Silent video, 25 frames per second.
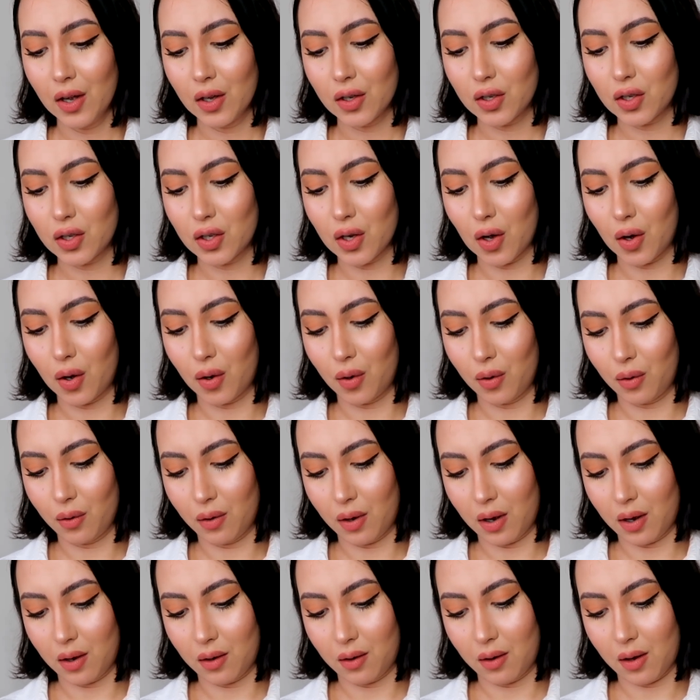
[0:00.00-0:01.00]

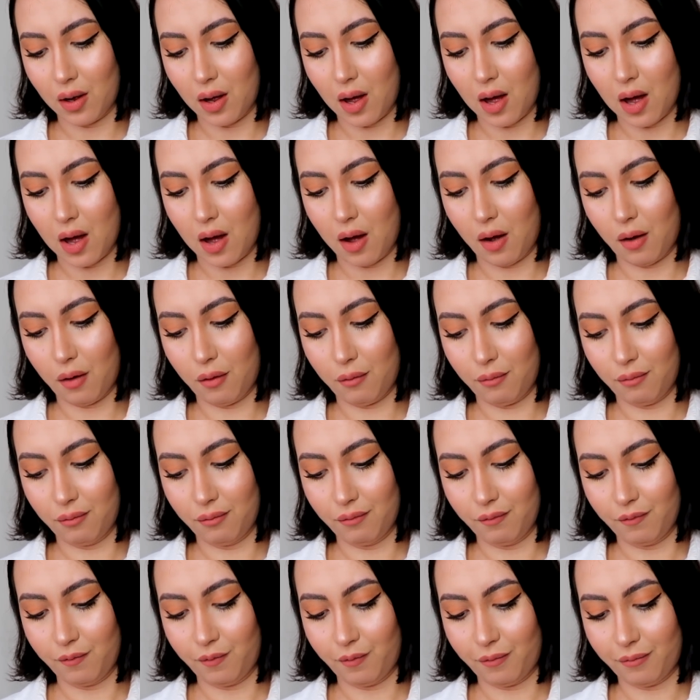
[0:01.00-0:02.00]
So
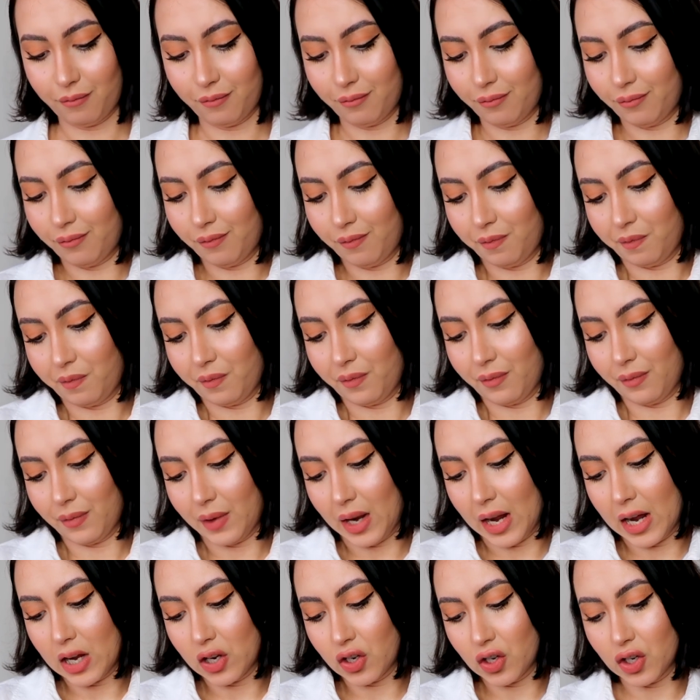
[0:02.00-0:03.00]
I
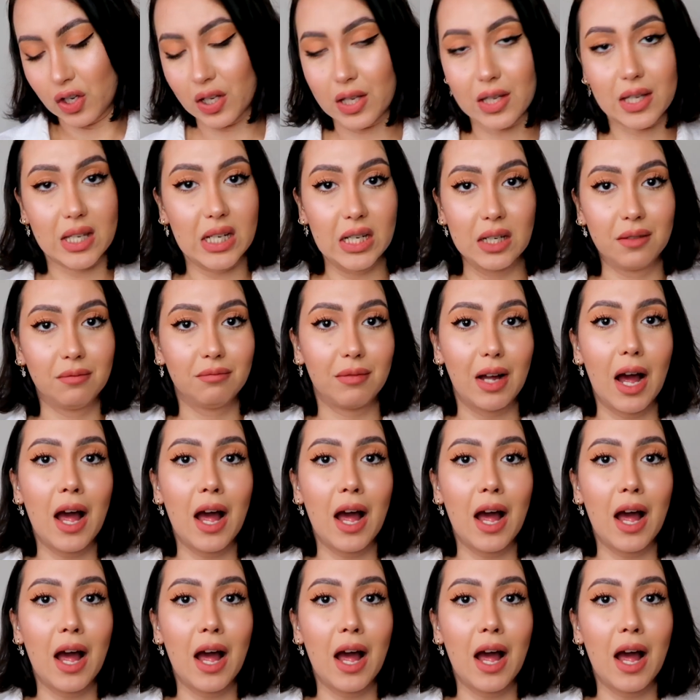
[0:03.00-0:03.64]
just